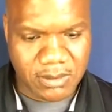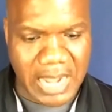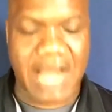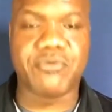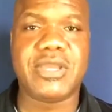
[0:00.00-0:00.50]

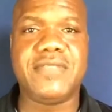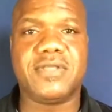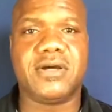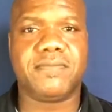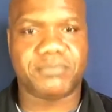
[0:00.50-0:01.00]
I read
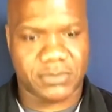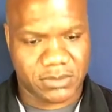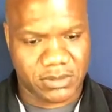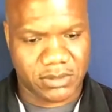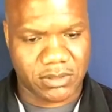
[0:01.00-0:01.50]
the
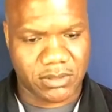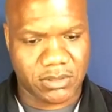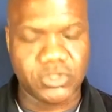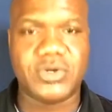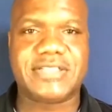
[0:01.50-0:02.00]

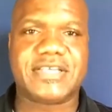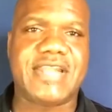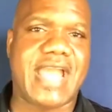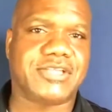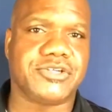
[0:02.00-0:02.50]
New
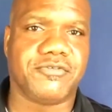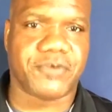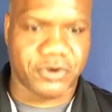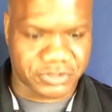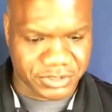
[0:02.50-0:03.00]
International
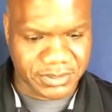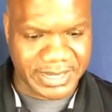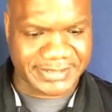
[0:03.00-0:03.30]
Version.